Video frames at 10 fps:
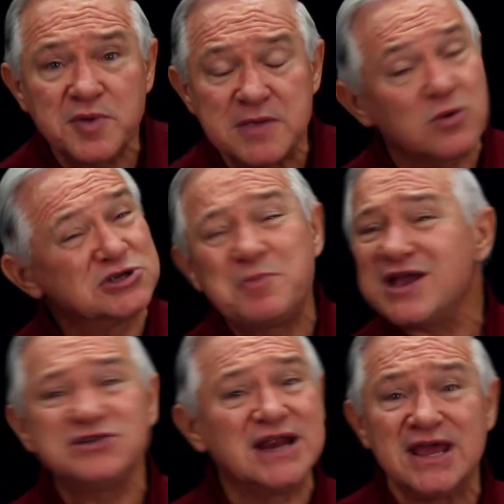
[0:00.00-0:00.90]
people,
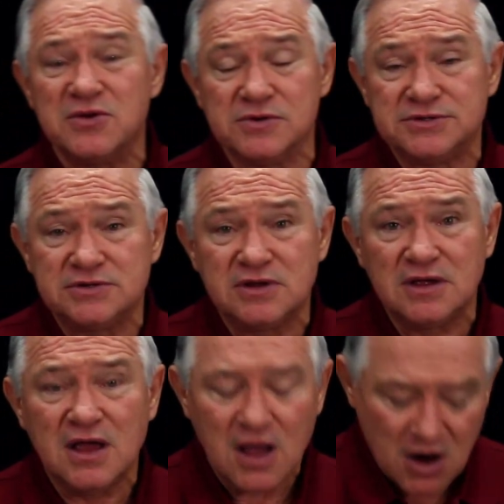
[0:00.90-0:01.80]
especially leaders,
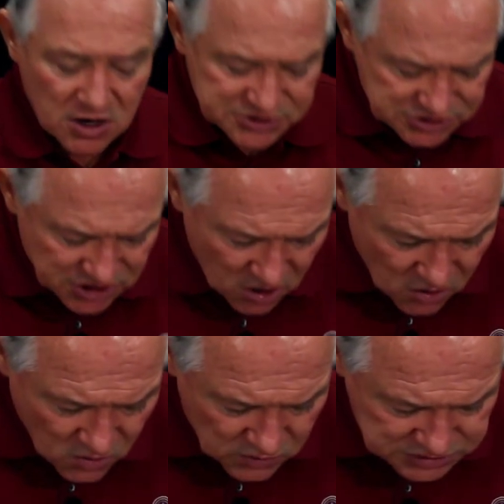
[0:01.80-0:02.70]
are
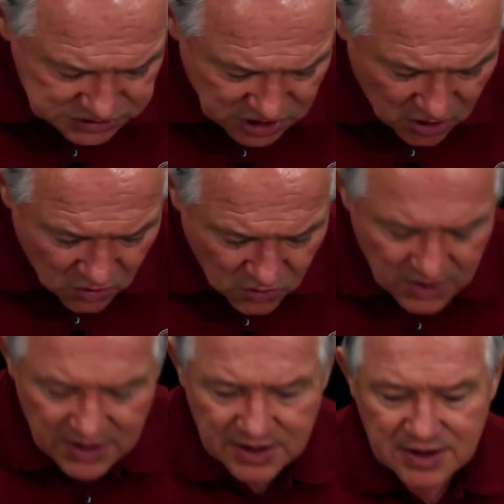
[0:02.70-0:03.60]
so, so
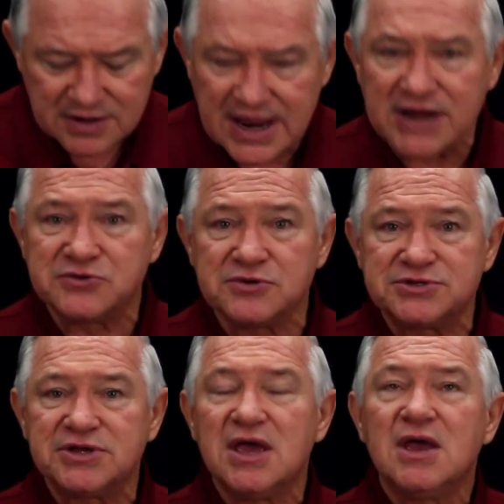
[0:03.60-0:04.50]

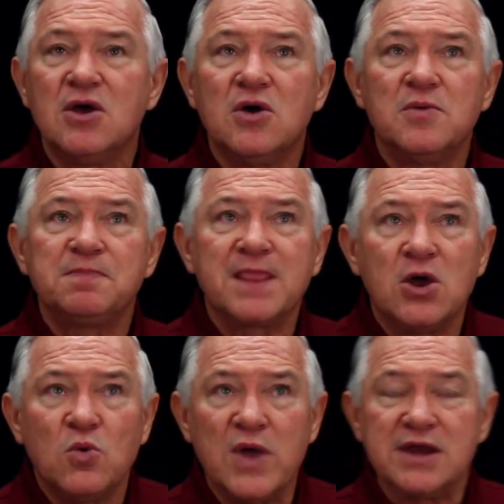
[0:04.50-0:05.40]
dangerous.
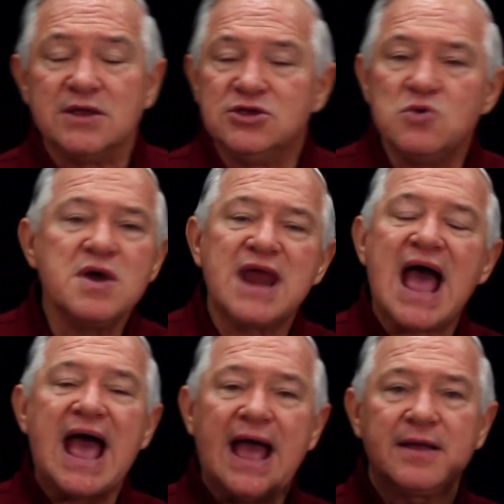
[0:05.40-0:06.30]
When you and
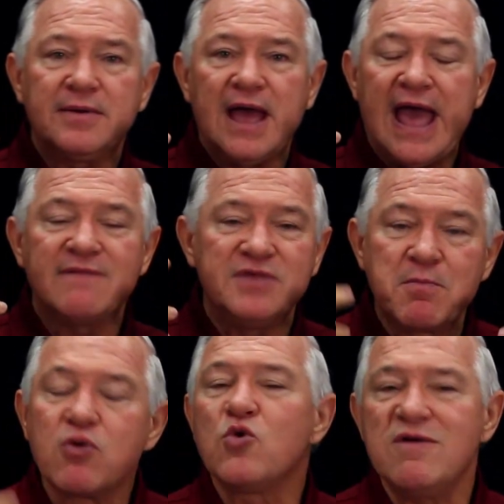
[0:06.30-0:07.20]
I have the
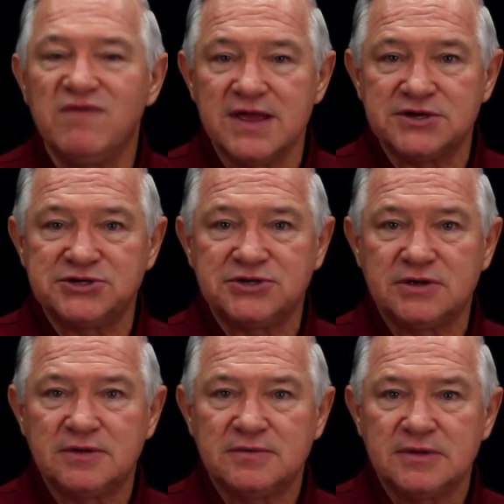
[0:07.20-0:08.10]
privilege
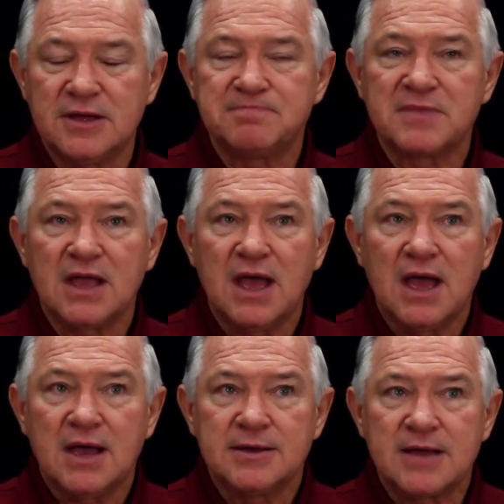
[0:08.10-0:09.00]

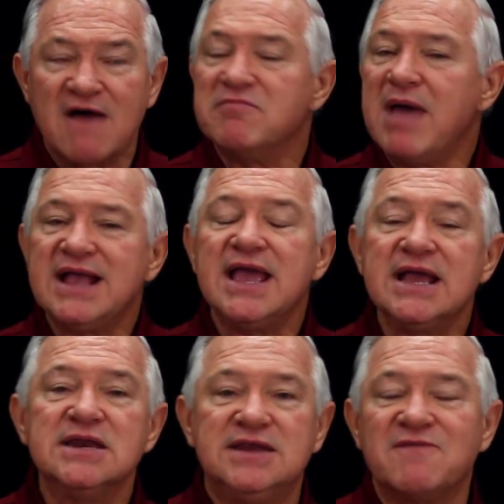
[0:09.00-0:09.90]
of
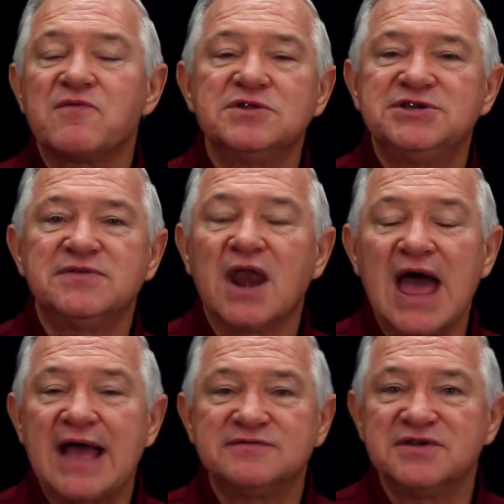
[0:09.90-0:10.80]
making a difference in the
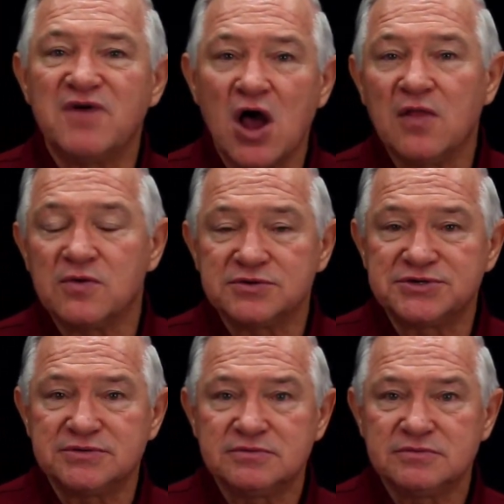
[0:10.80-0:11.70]
lives of
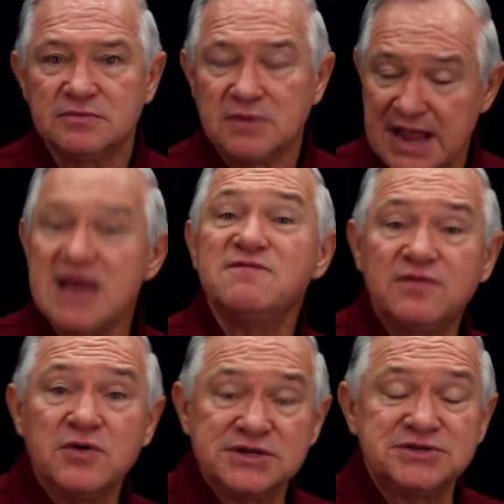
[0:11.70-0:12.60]
others,
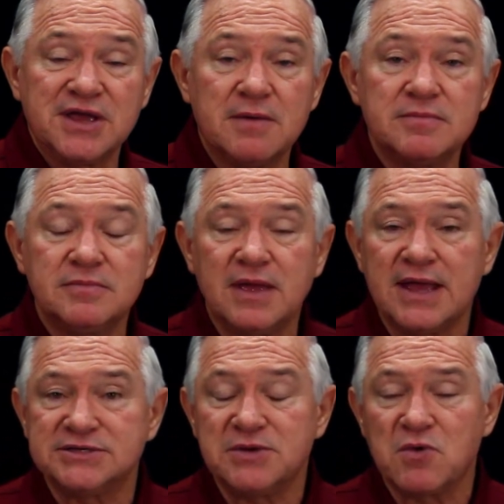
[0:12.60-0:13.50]
influence them,
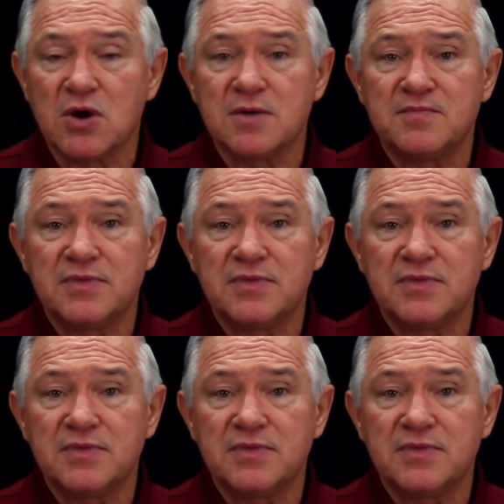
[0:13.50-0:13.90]
as it were,